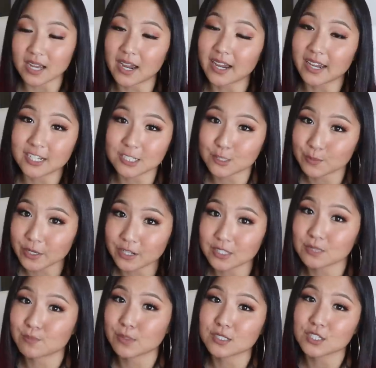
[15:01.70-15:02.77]
I
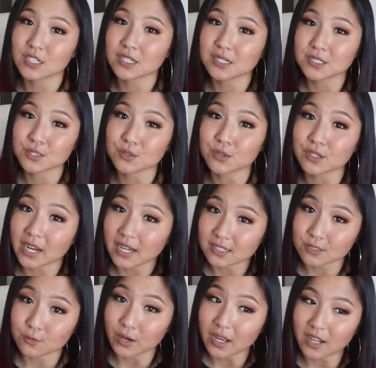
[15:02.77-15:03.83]
experienced binge eating disorder
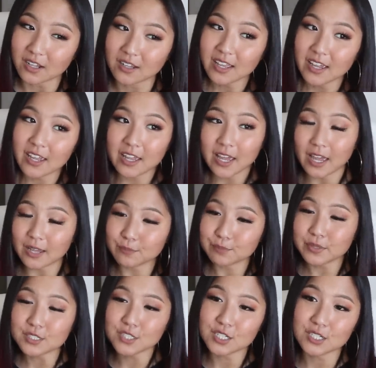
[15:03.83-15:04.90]
as well. And
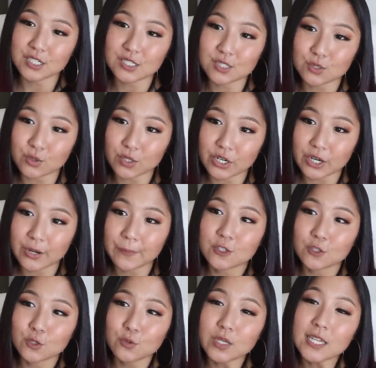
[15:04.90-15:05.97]
binge eating disorder,
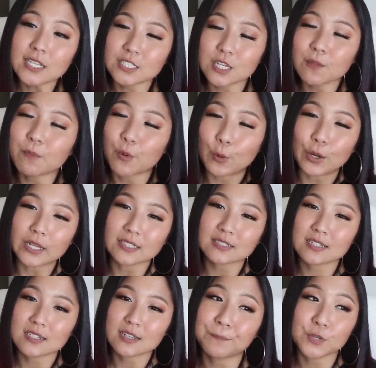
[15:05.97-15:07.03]
you eat to the
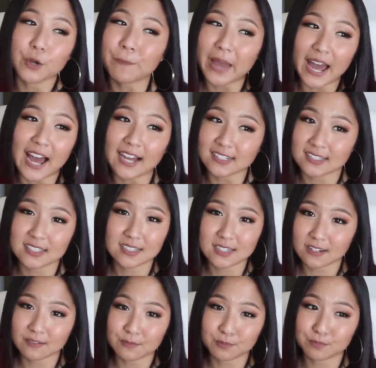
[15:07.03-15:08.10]
point you're past
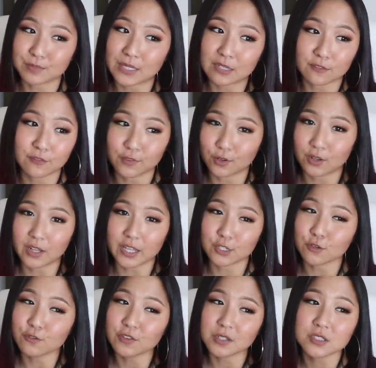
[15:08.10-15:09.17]
being full and
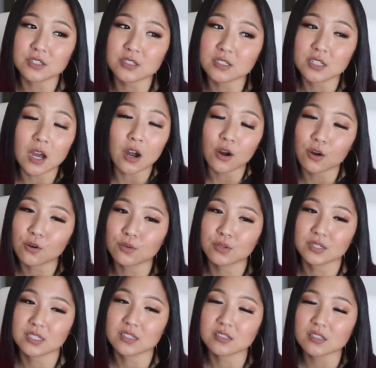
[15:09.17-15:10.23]
you feel so,
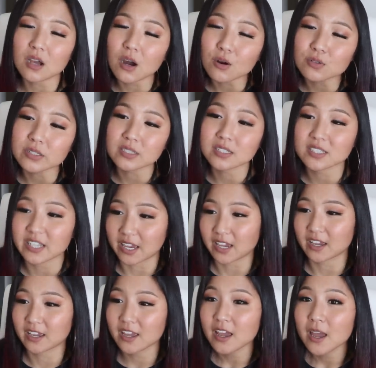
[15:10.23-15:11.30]
so
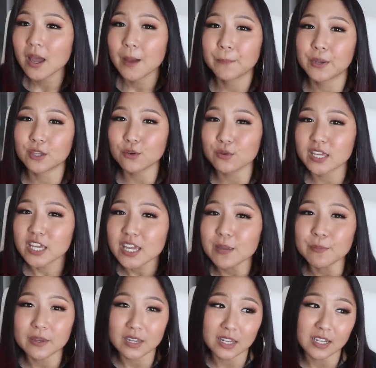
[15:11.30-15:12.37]
sick, but you
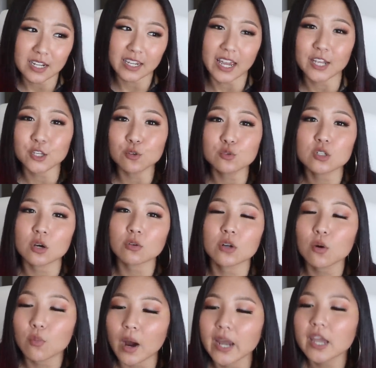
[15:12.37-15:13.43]
keep eating and you don't
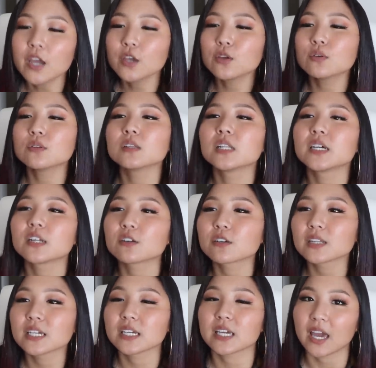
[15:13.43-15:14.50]
know why. You
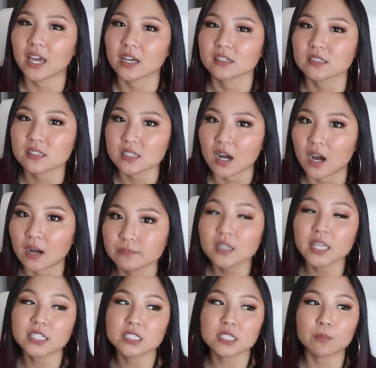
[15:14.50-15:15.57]
literally can't stop.
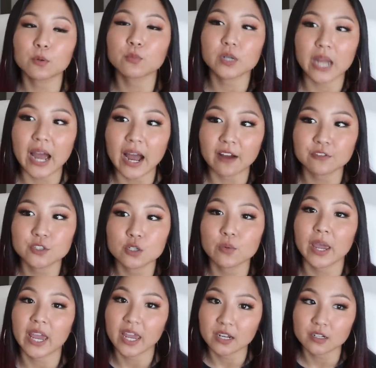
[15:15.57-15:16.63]
Like someone would have to
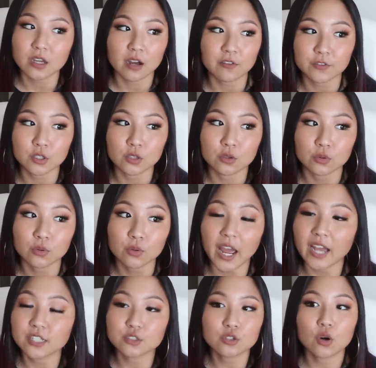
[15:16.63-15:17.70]
handcuff you
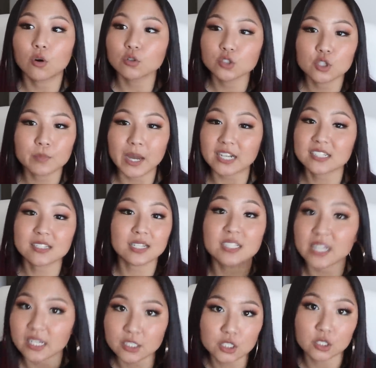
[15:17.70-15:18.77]
and hold you back,
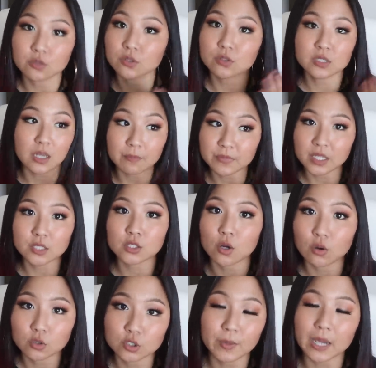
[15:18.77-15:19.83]
sedate you, do something to
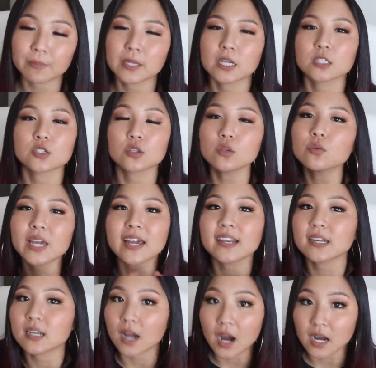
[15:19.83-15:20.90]
hold you back because you
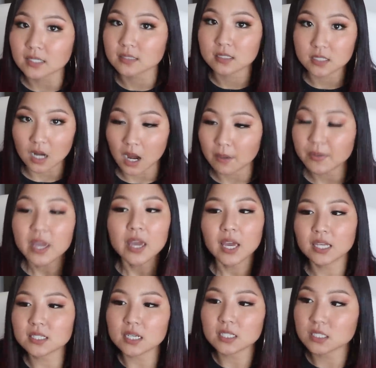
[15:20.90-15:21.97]
cannot stop.
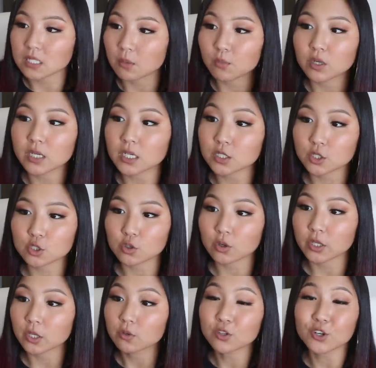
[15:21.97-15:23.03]
It's like someone is
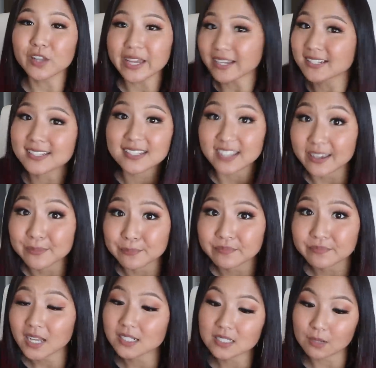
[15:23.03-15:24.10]
controlling you. You're like a
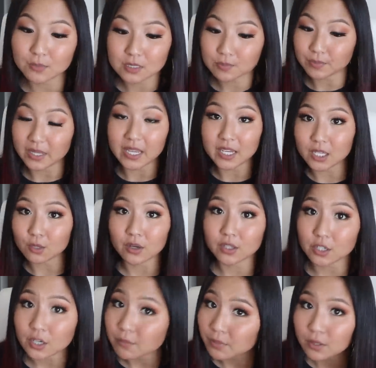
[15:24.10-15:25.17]
sim and someone's playing you on
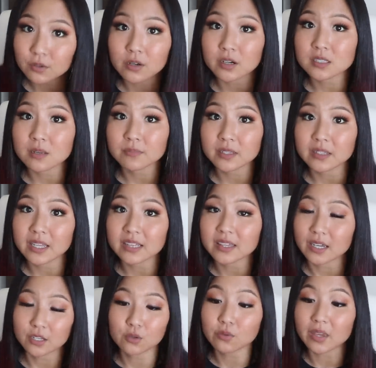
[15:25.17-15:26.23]
their computer or something like
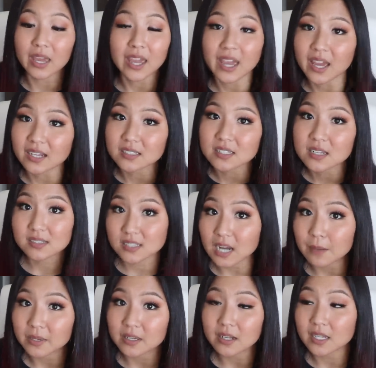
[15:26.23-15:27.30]
that. You can't
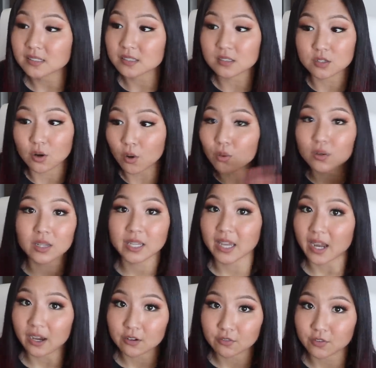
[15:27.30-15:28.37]
stop it. It's totally
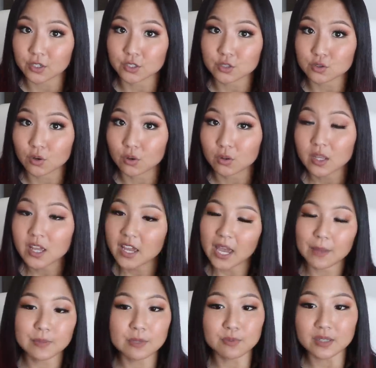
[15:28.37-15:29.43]
out of your control.
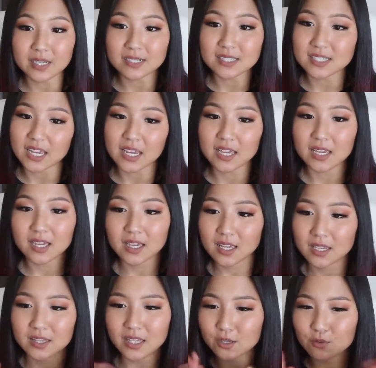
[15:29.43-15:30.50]
And people that say
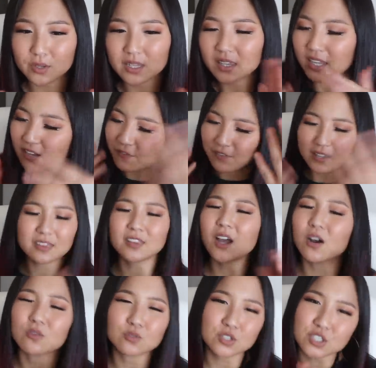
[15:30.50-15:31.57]
that you can like,
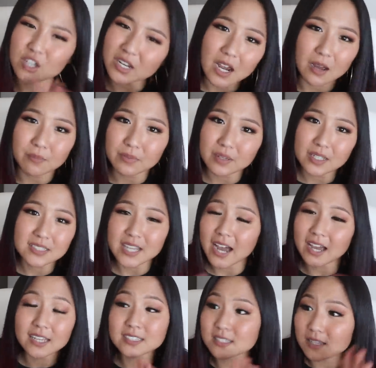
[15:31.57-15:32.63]
no, shut up. It's,
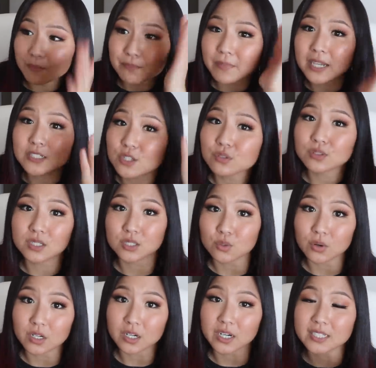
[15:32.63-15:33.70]
it's a mental
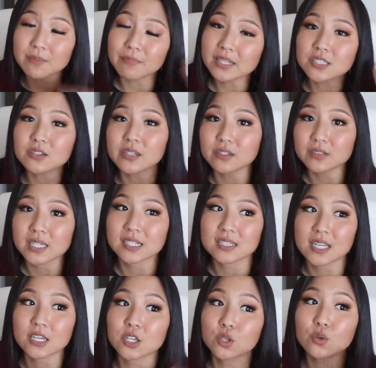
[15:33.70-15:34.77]
disorder. It's a mental illness.
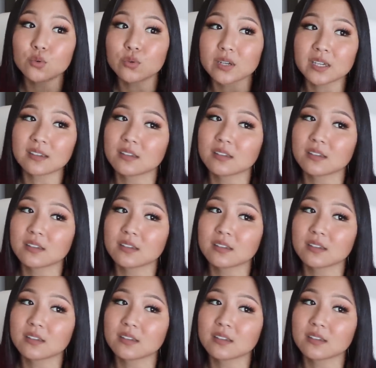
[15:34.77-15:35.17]
Like you,